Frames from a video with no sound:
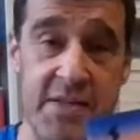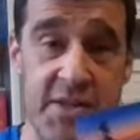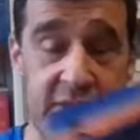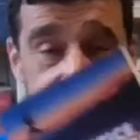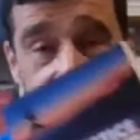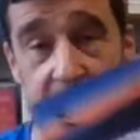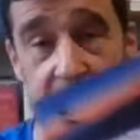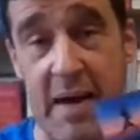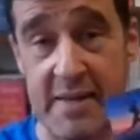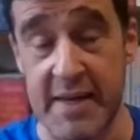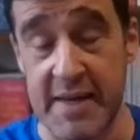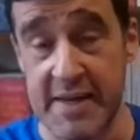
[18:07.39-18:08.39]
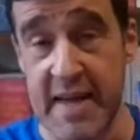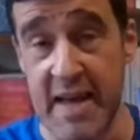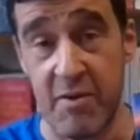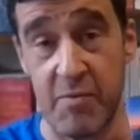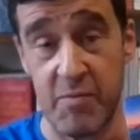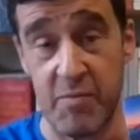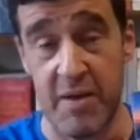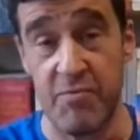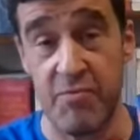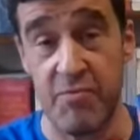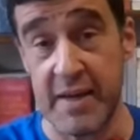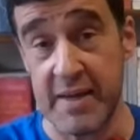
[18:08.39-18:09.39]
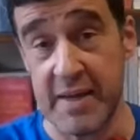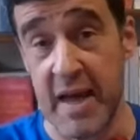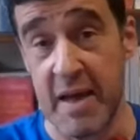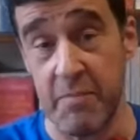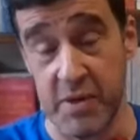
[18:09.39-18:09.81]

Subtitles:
she's kind of packed it in now and running.